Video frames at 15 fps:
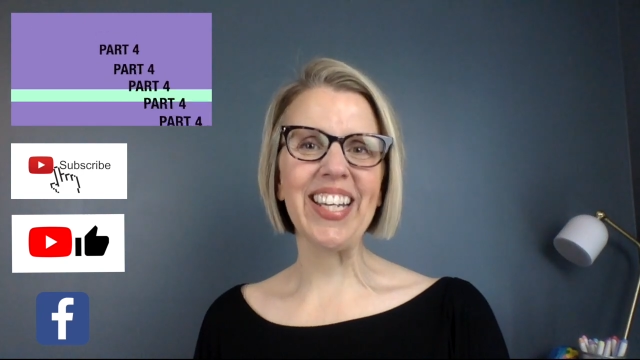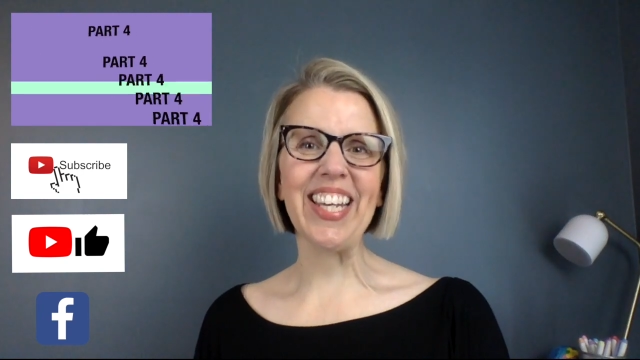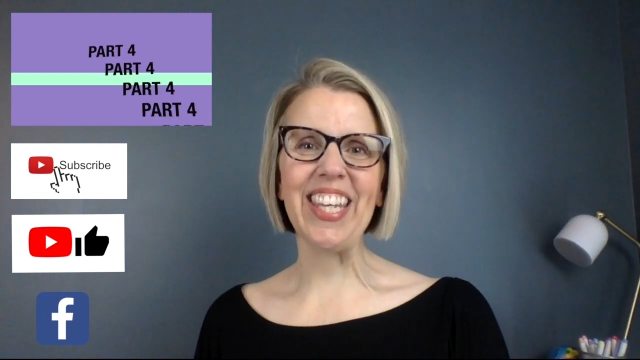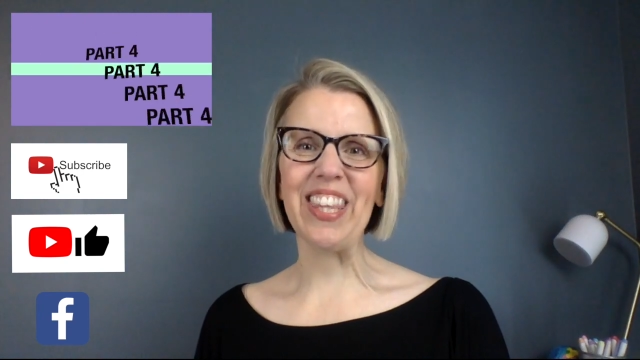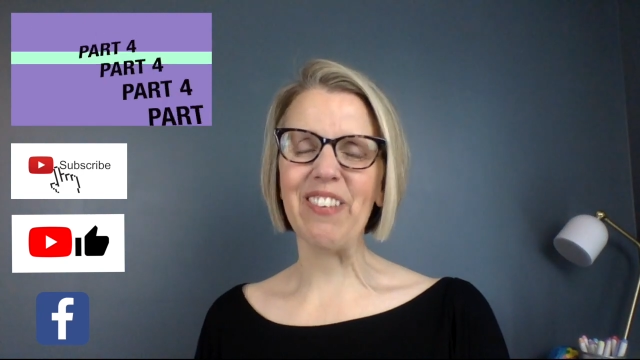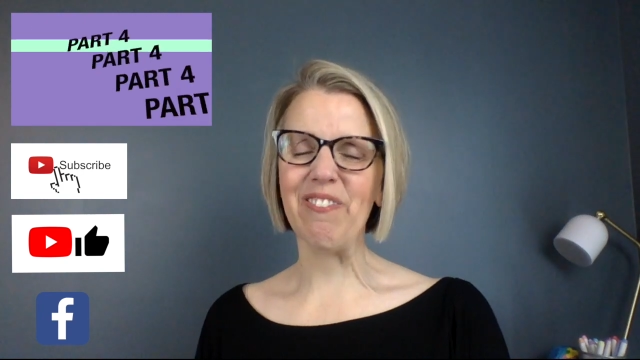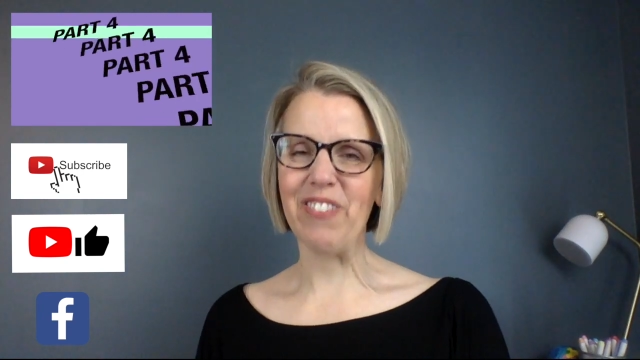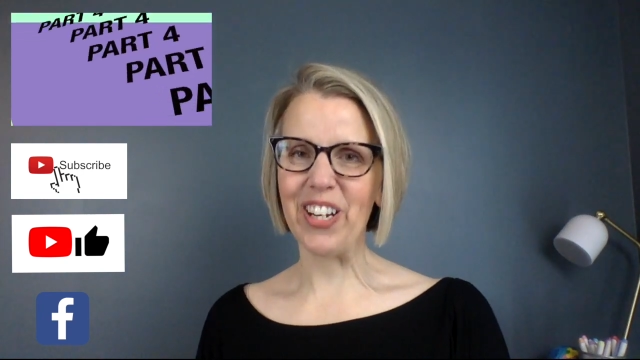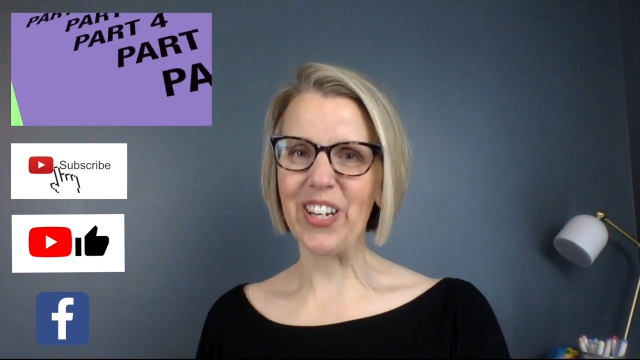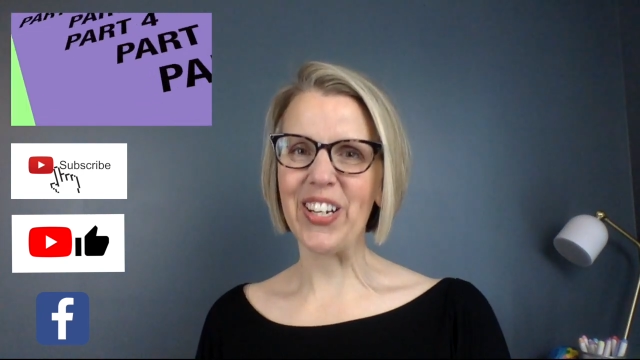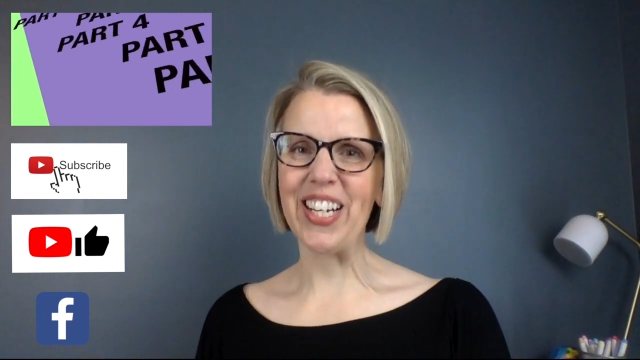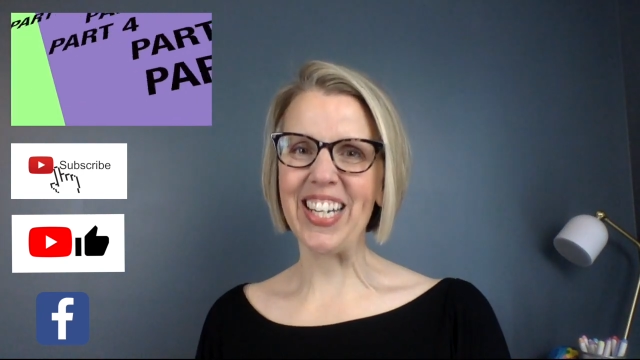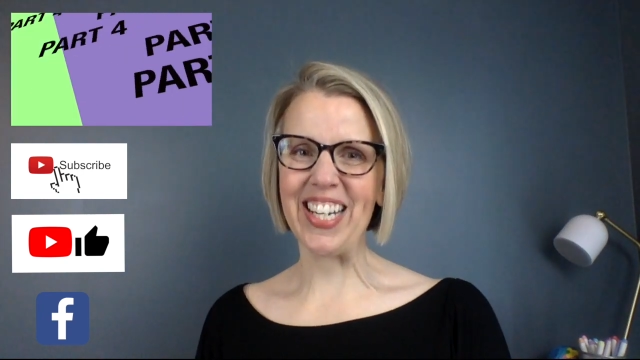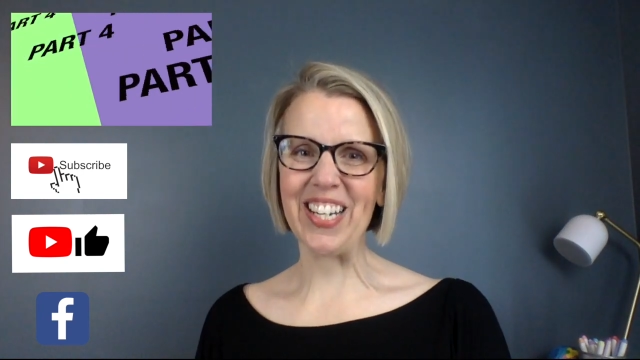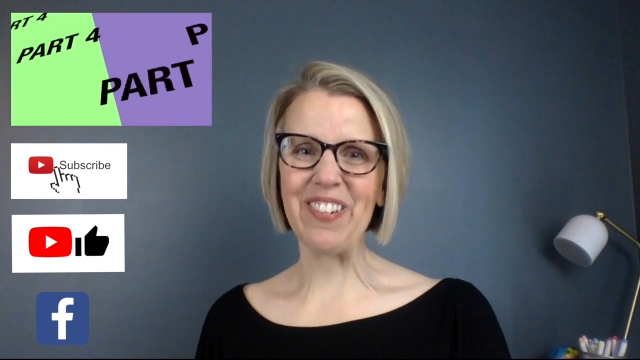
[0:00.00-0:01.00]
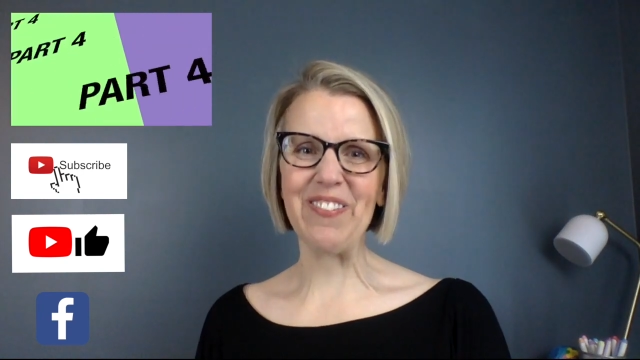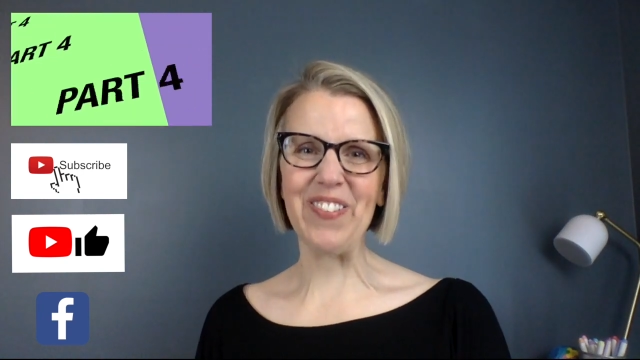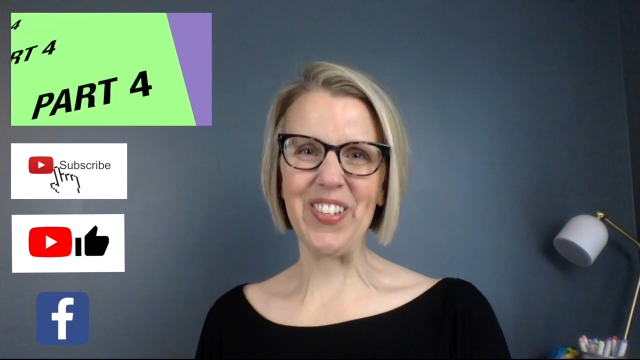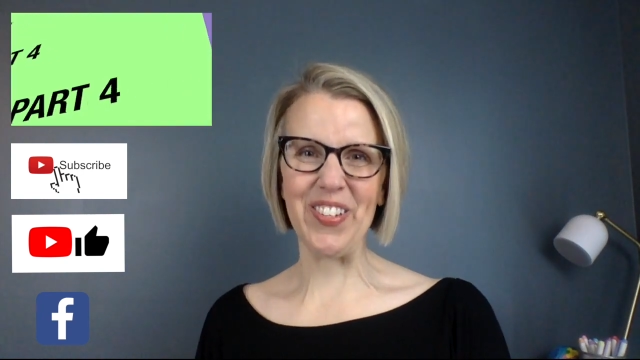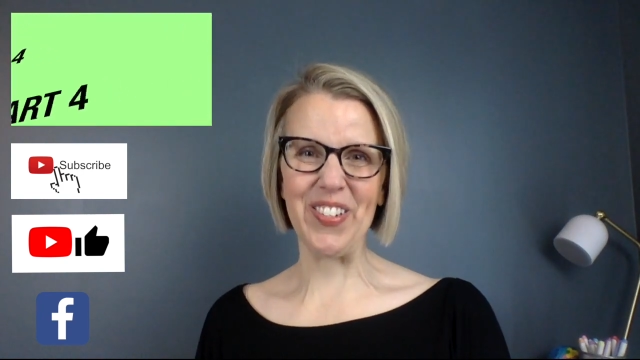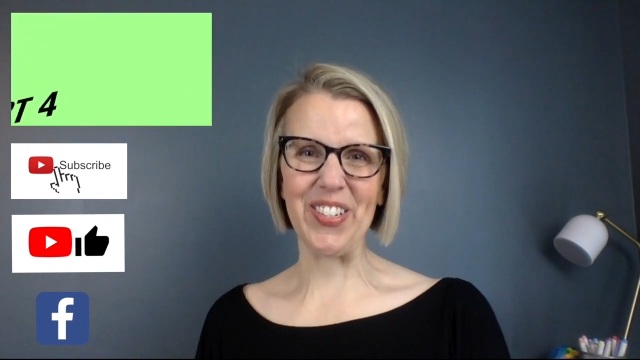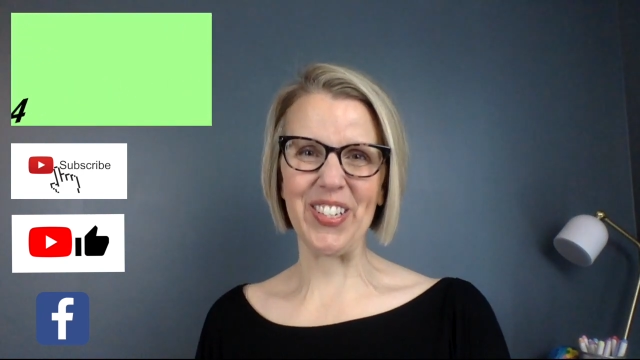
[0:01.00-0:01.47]
in the very near
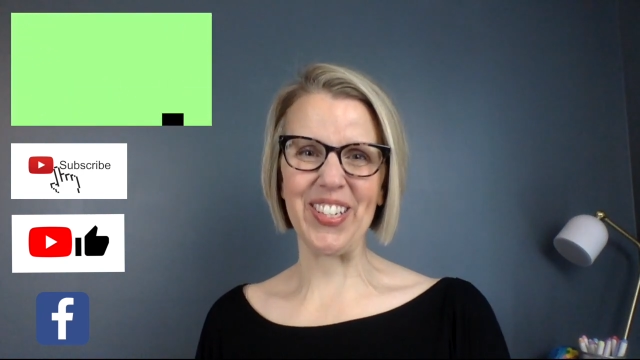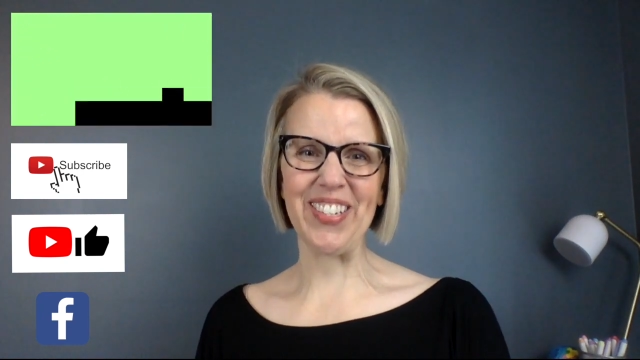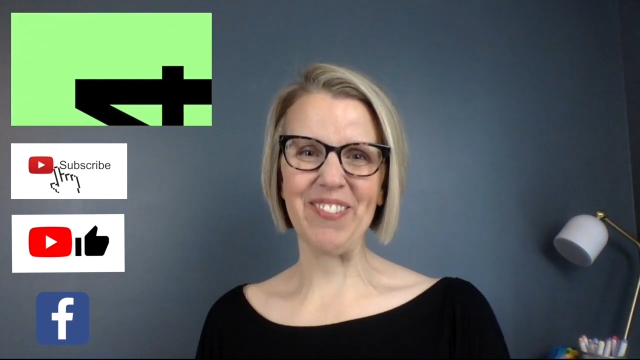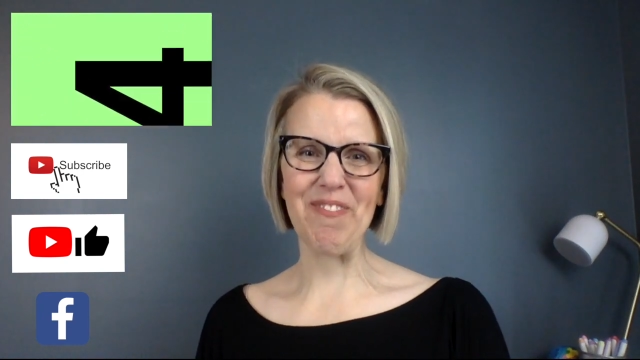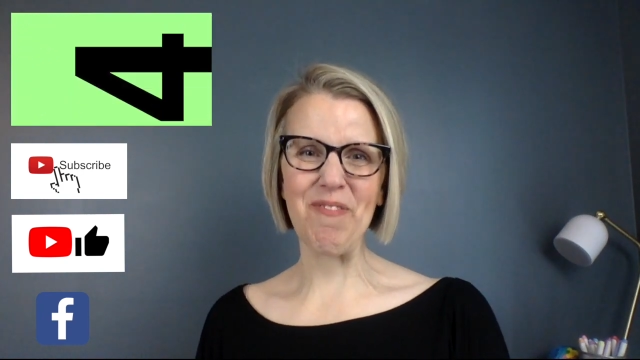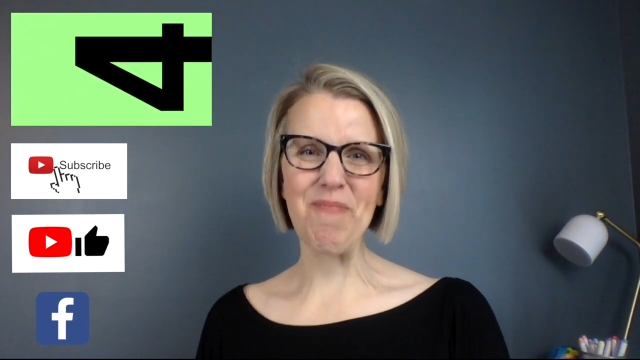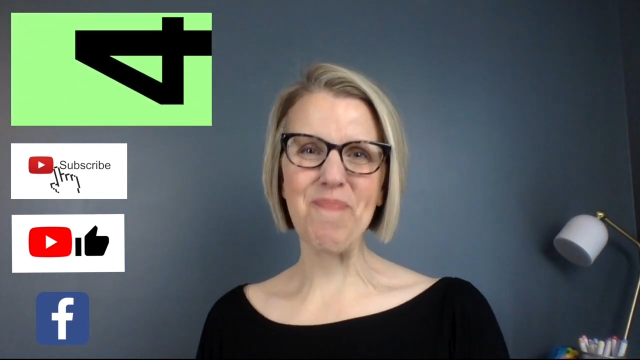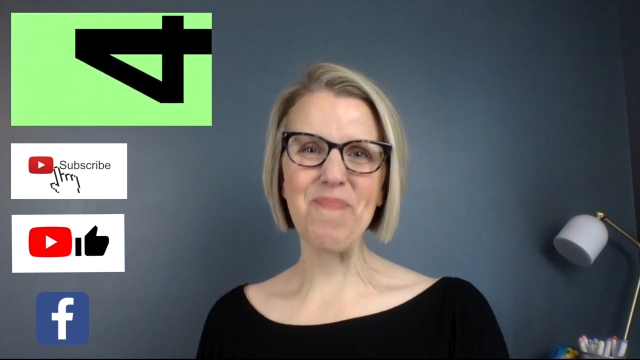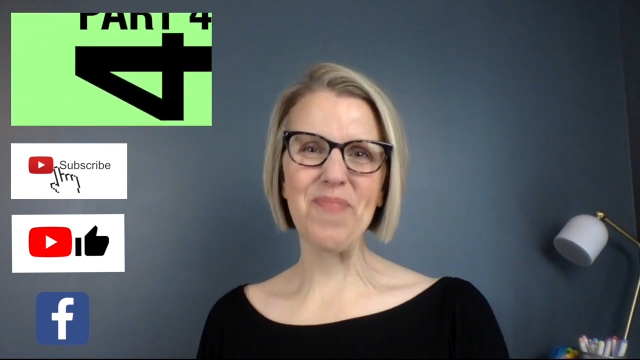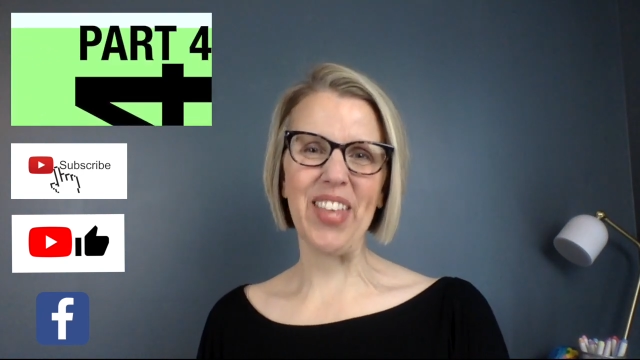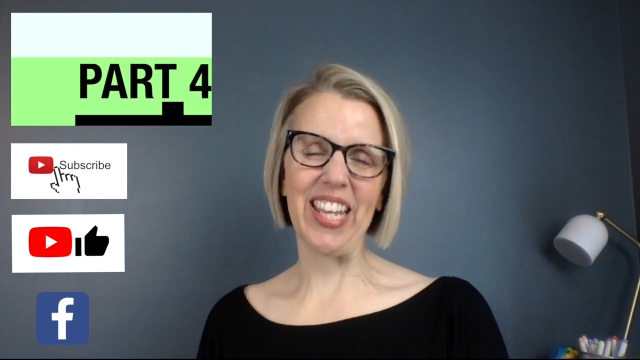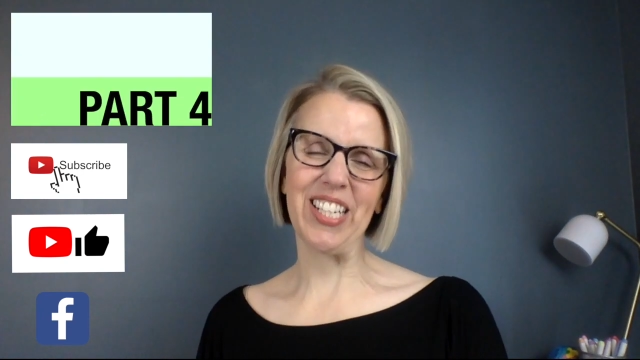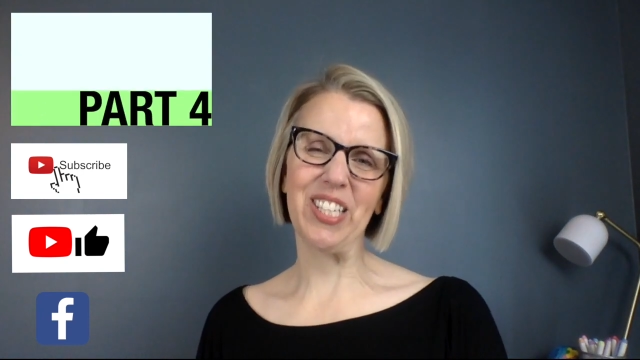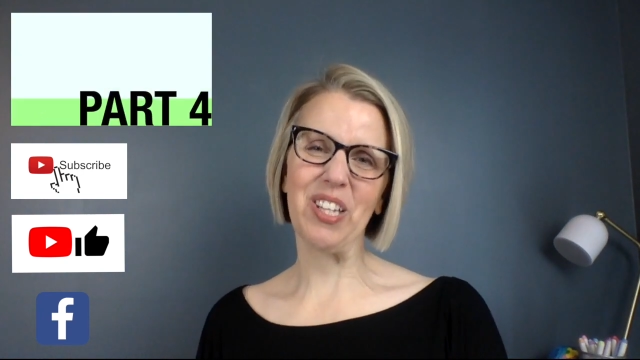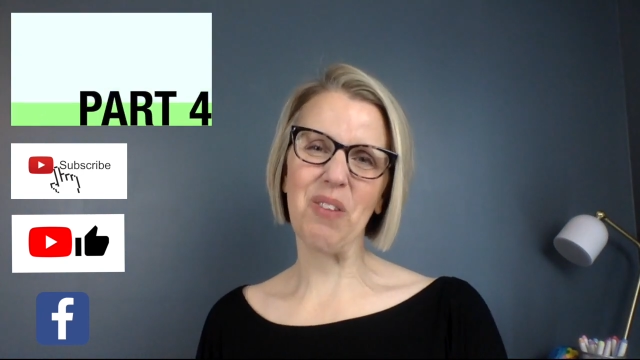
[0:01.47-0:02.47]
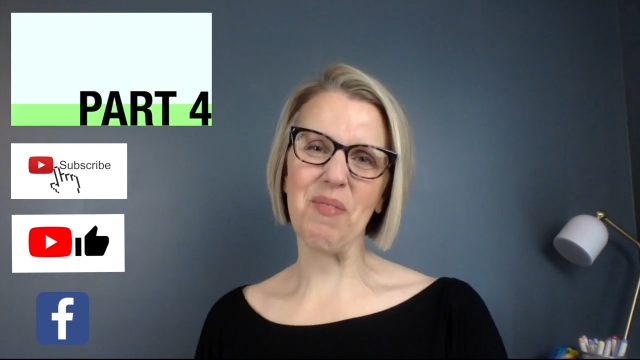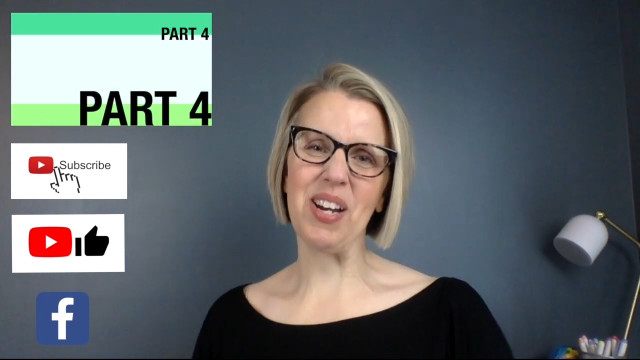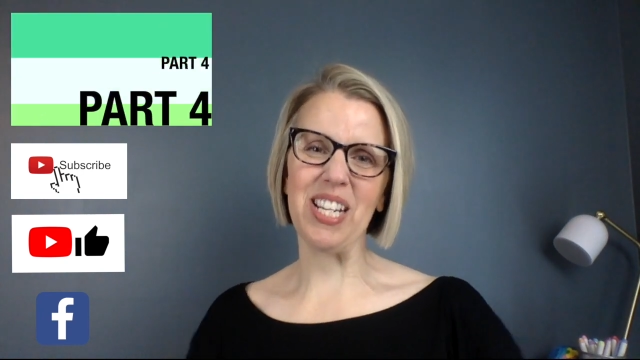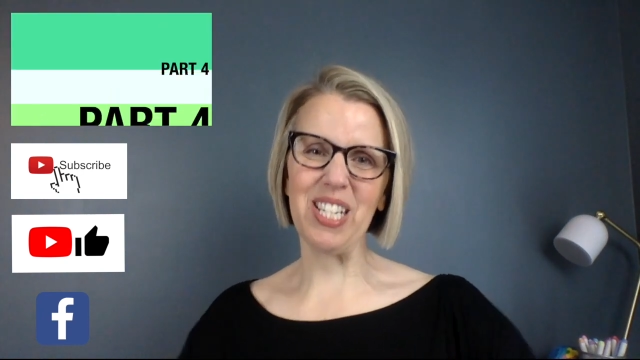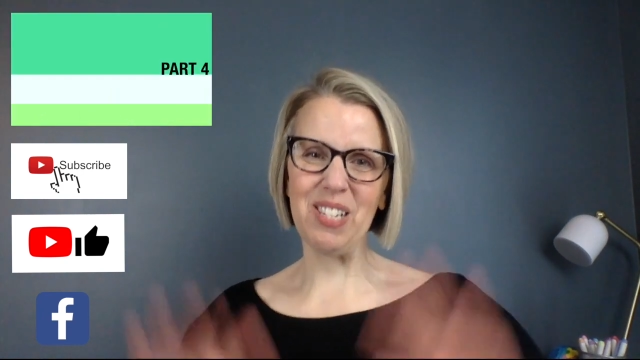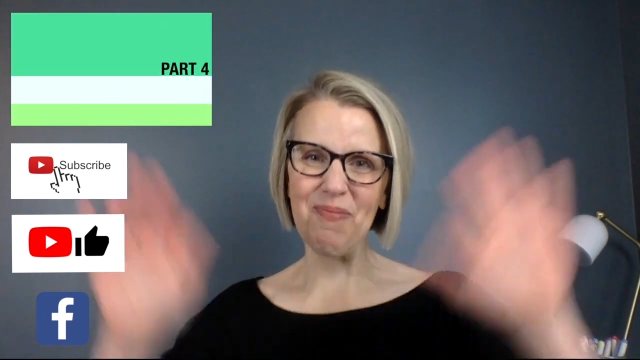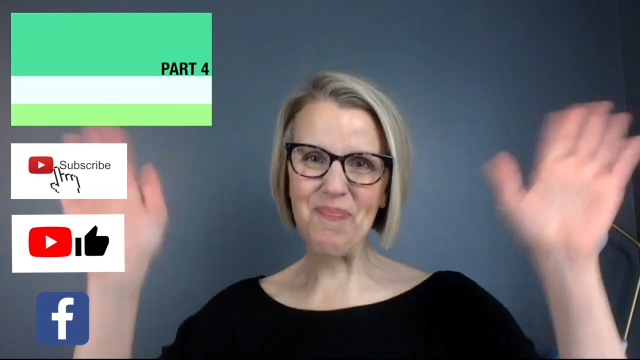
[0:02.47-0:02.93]
future. Thanks so
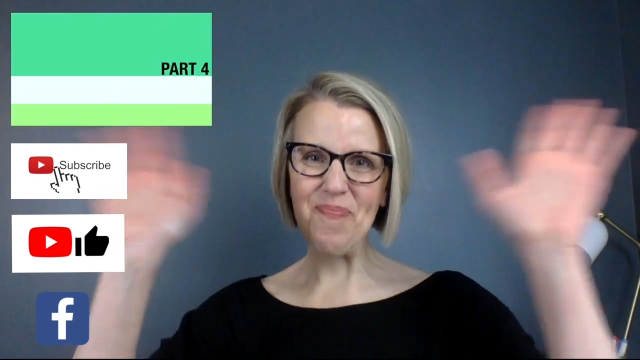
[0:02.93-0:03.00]
much.